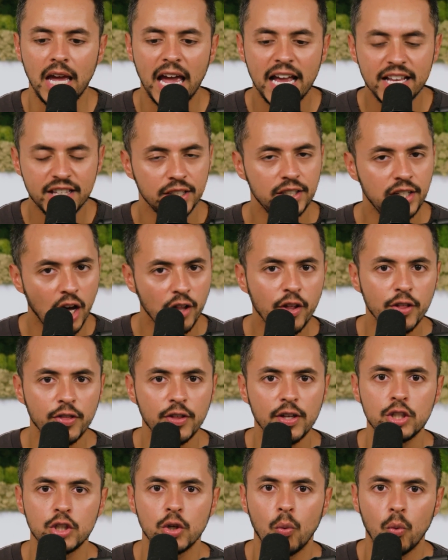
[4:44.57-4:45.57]
It's another
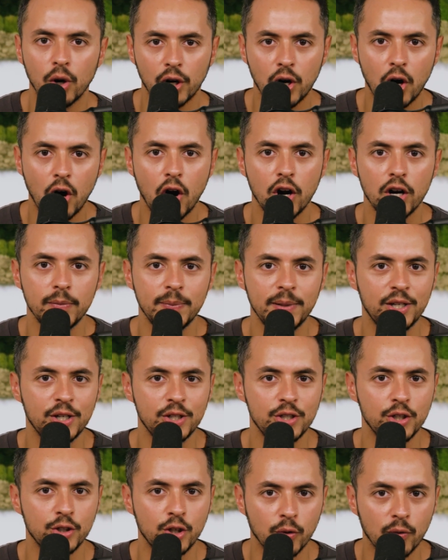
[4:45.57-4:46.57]
thing to work hard
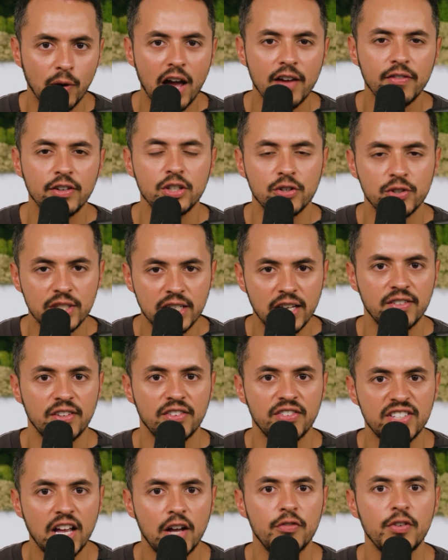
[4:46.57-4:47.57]
because you're deriving your sense
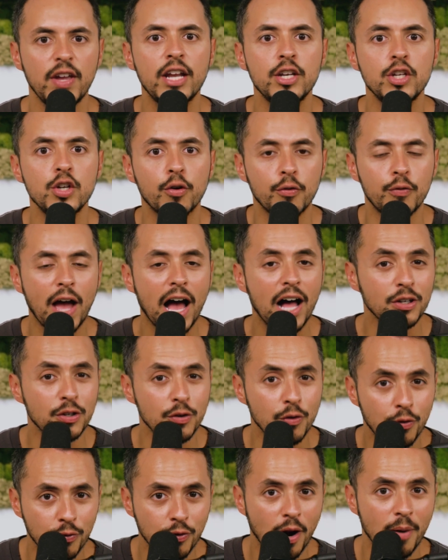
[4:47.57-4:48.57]
of self and your
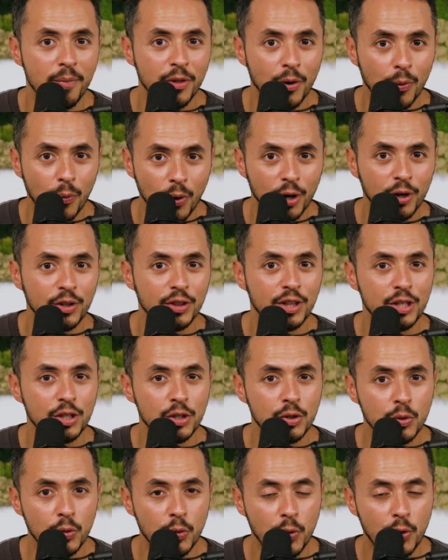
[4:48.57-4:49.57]
value from the work
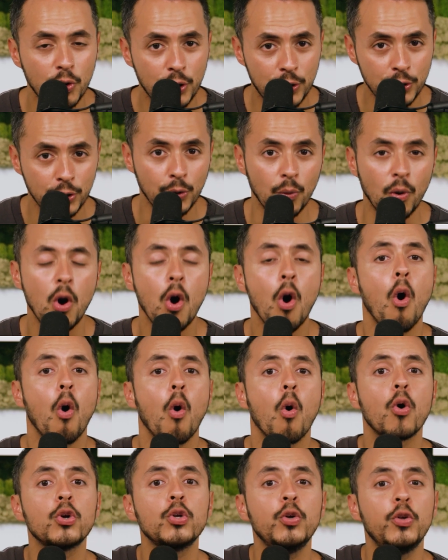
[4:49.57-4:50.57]
that you do
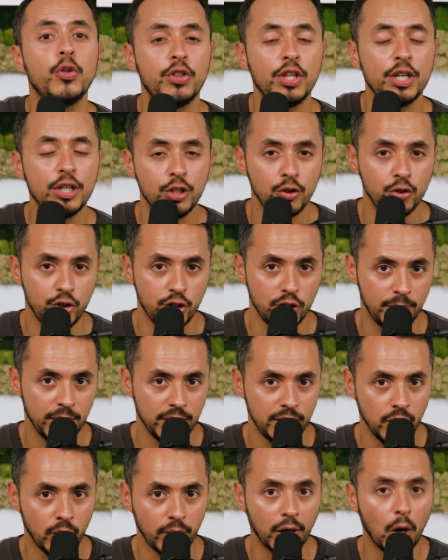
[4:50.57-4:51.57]
or you think you should be
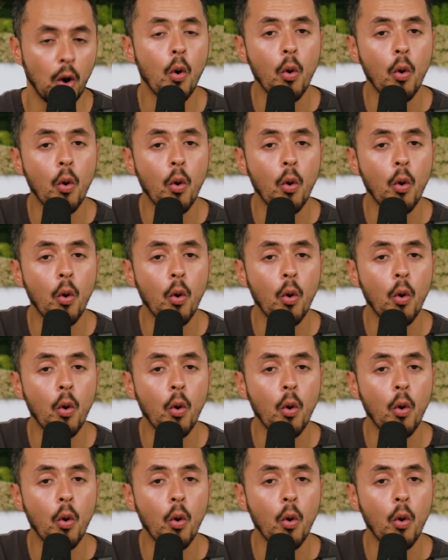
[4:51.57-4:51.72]
doing,